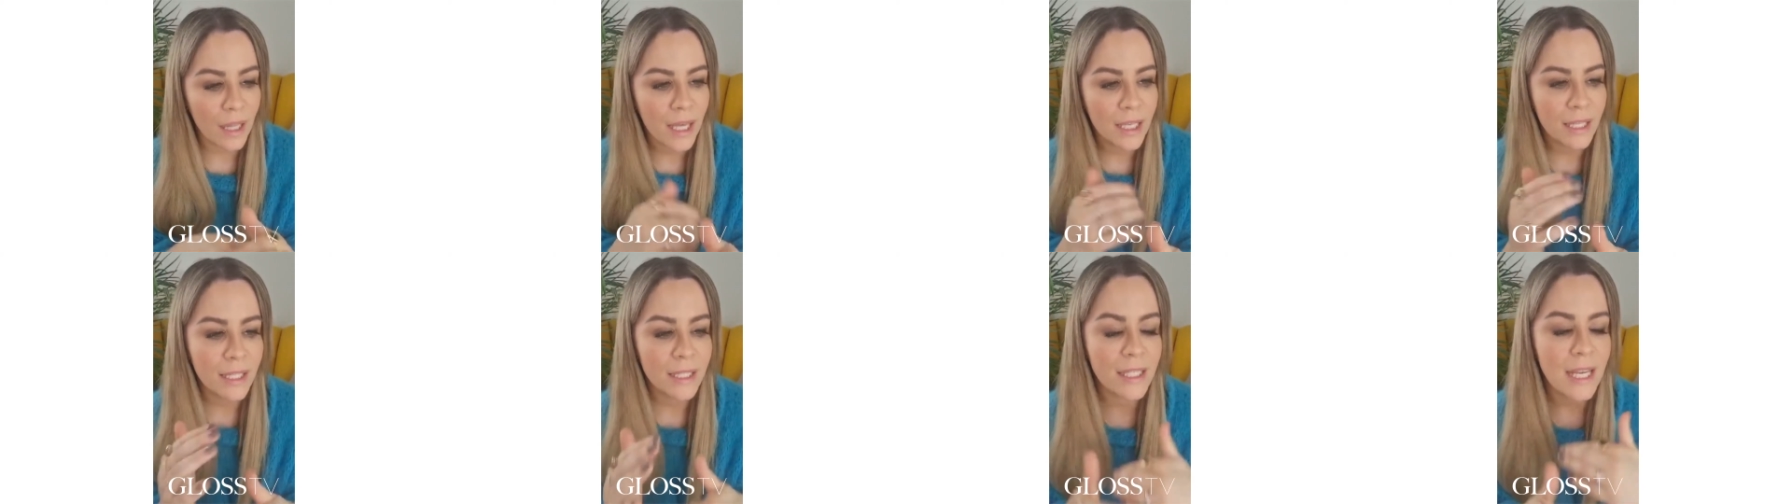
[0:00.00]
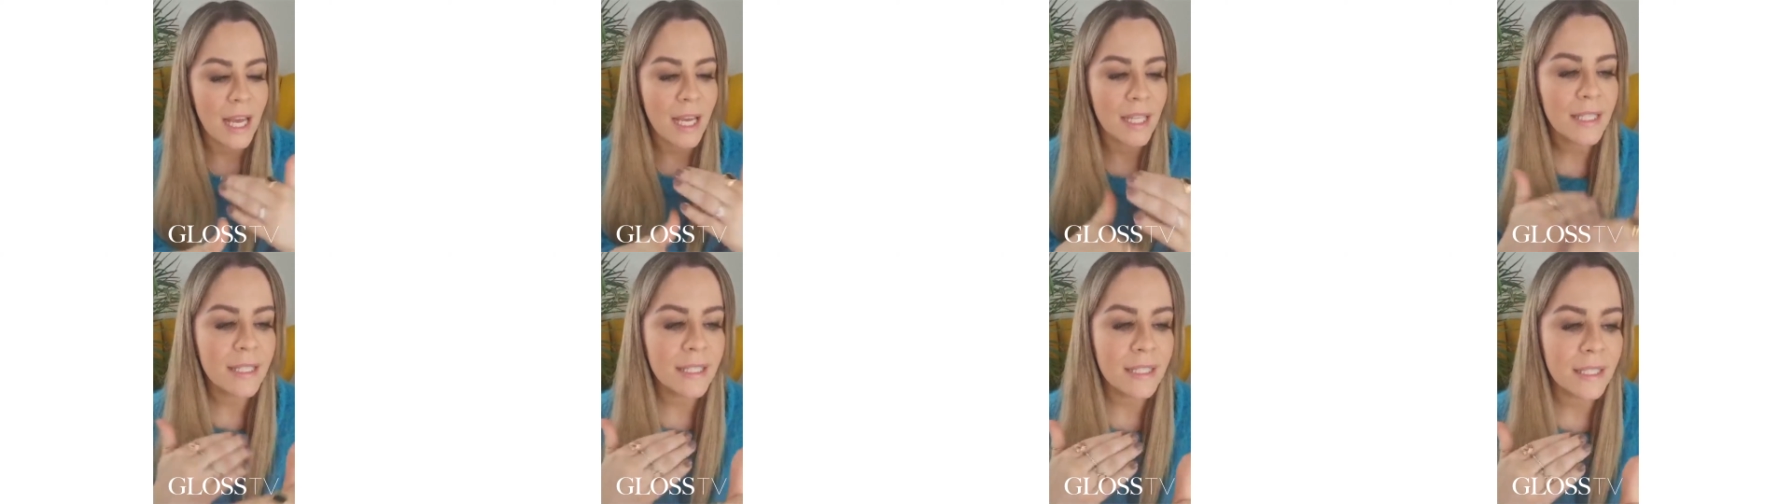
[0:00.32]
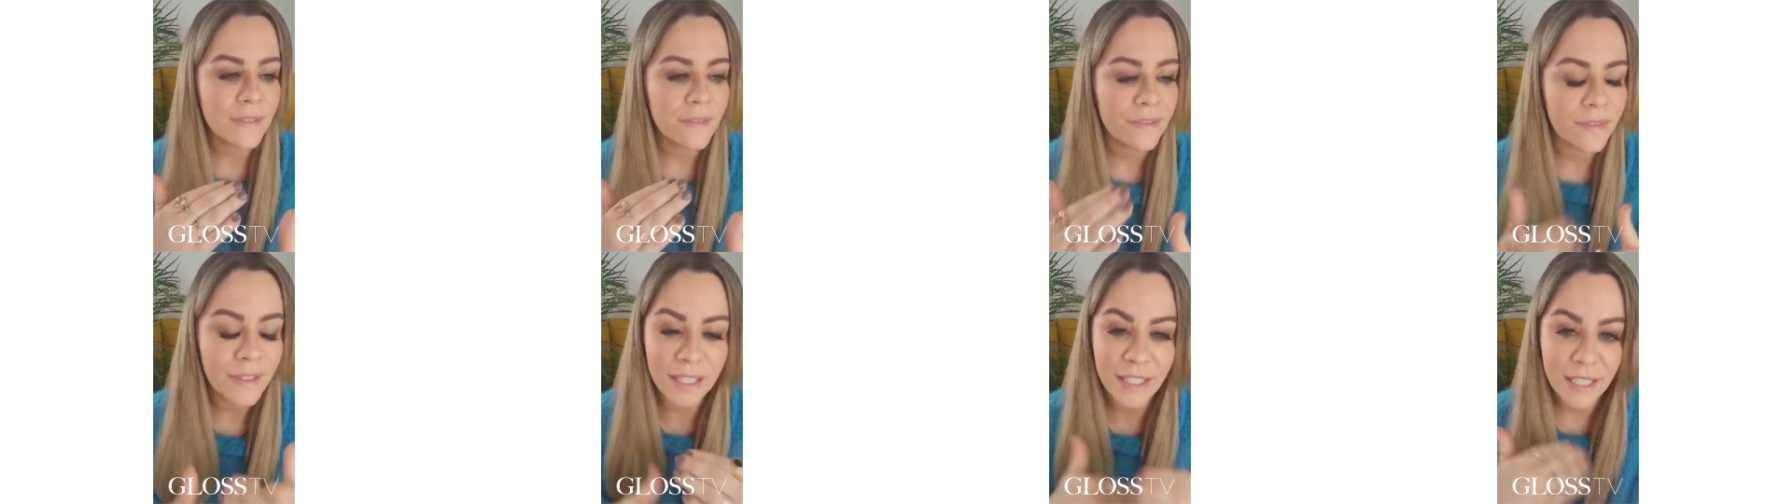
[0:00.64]
and it tends to
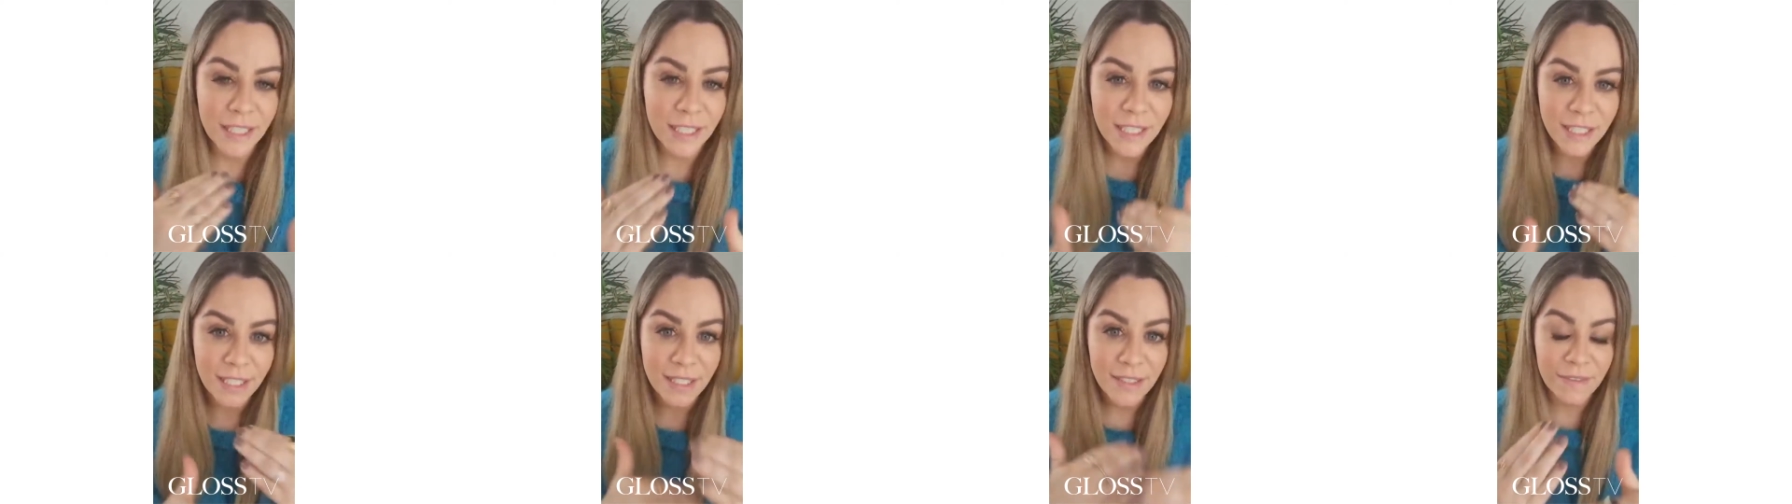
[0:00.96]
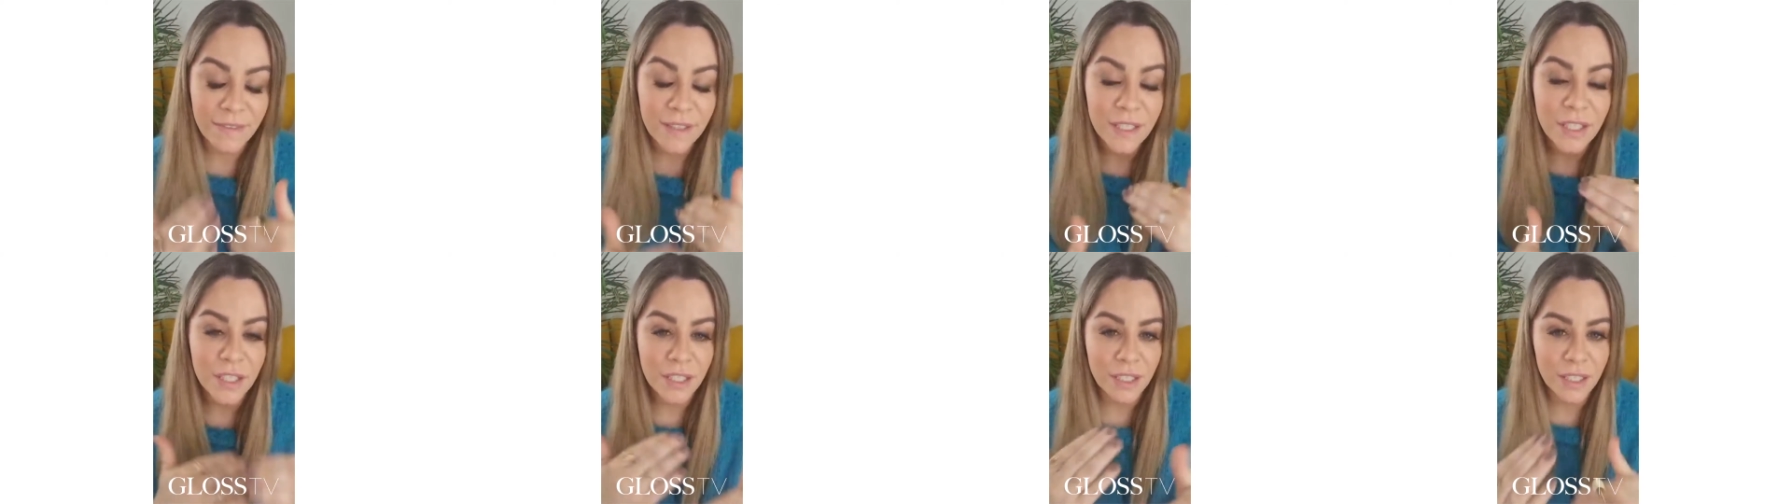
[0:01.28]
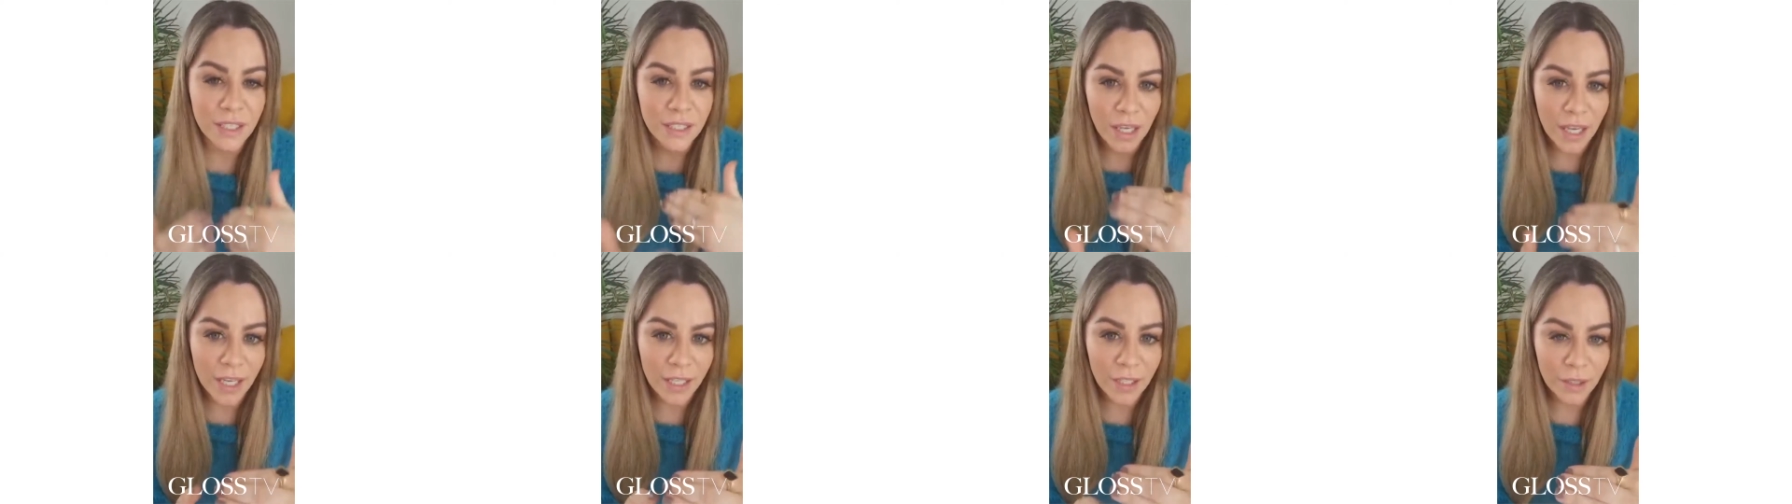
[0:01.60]
feed into this vicious
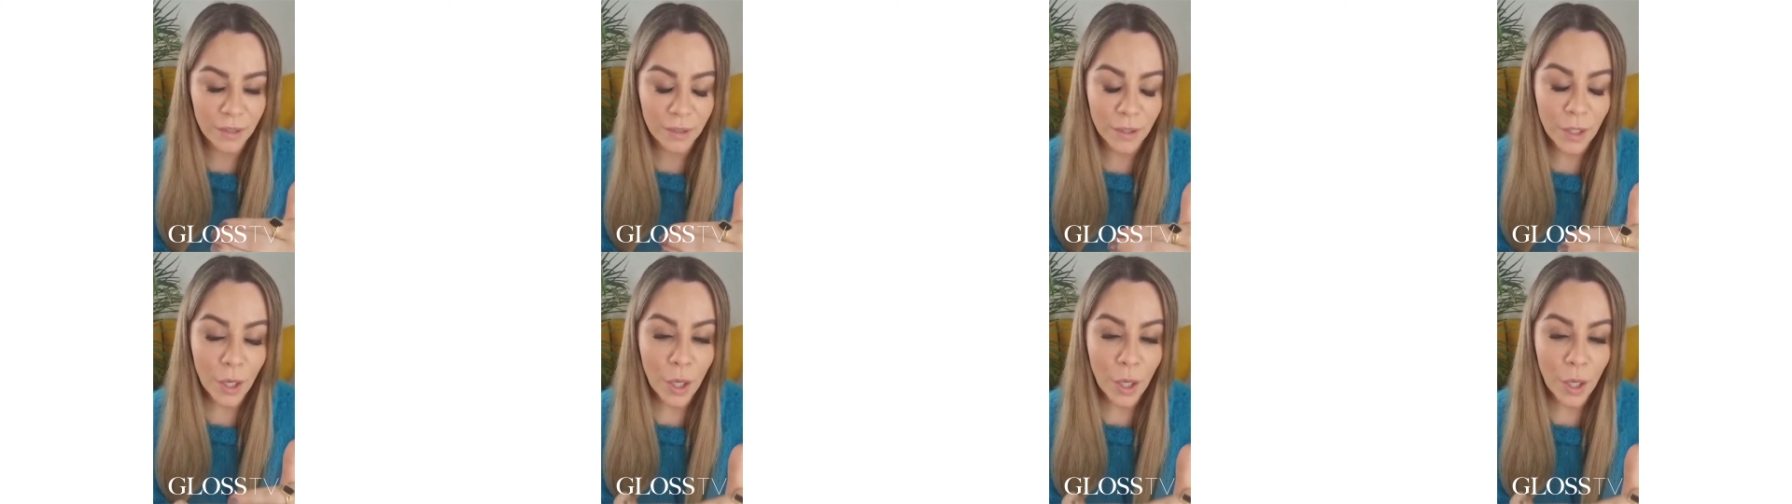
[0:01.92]
cycle